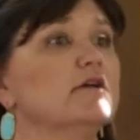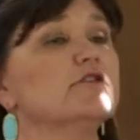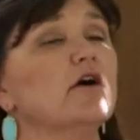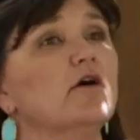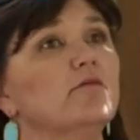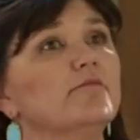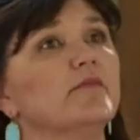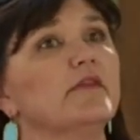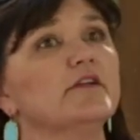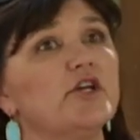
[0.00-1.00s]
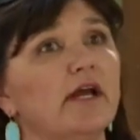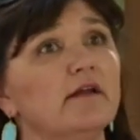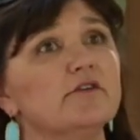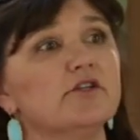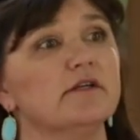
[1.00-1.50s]
So the
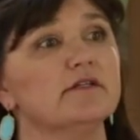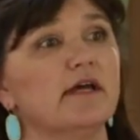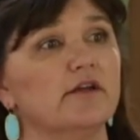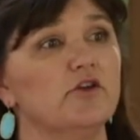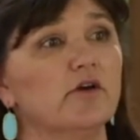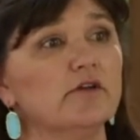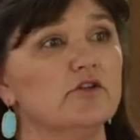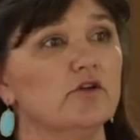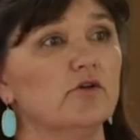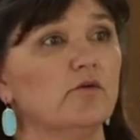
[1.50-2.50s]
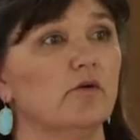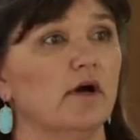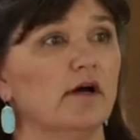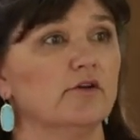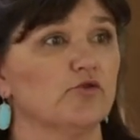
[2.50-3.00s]
challenge is that you can do
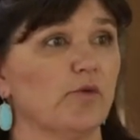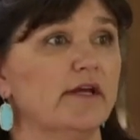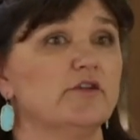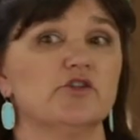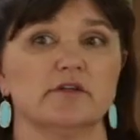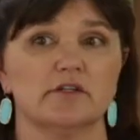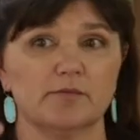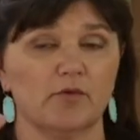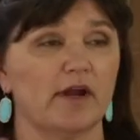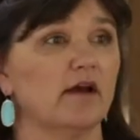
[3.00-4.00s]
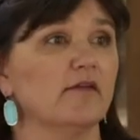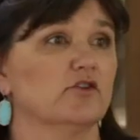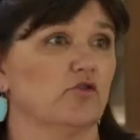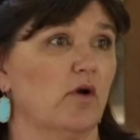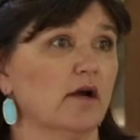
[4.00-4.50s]
a drench and a spray on the
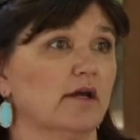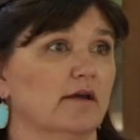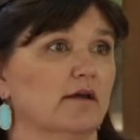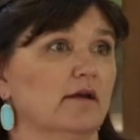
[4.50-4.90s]
trunk,